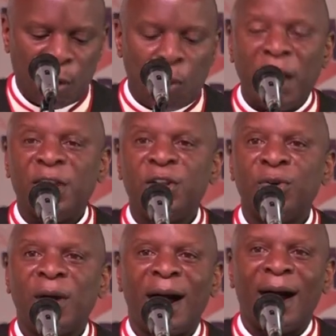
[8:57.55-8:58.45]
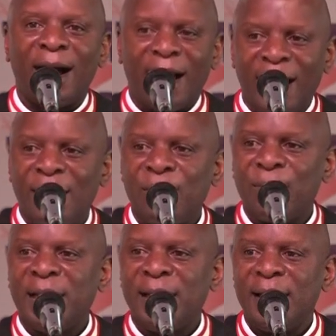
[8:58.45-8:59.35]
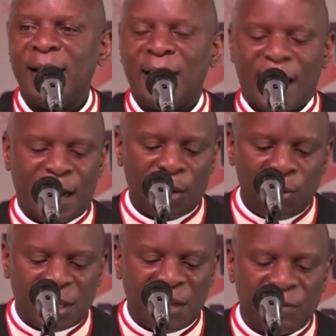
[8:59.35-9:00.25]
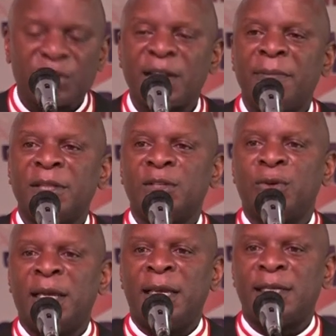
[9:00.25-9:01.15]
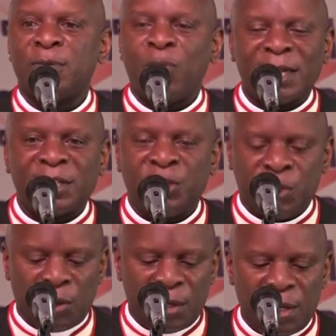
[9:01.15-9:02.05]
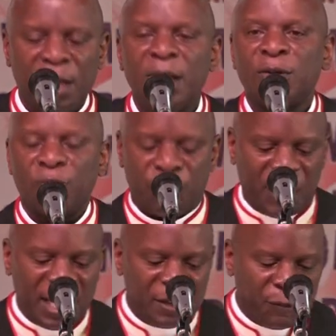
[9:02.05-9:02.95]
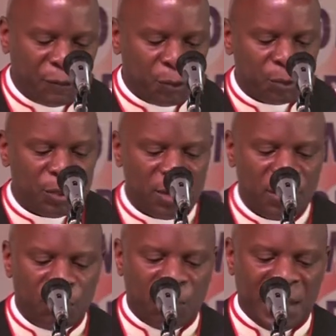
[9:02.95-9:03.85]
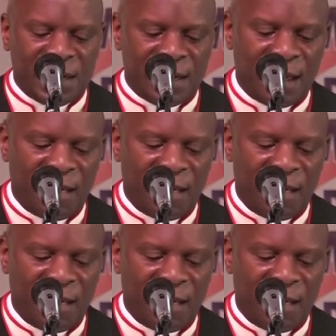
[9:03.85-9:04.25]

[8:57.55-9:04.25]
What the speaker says: When you are hungry and looking for something to eat, what a joy to find food ready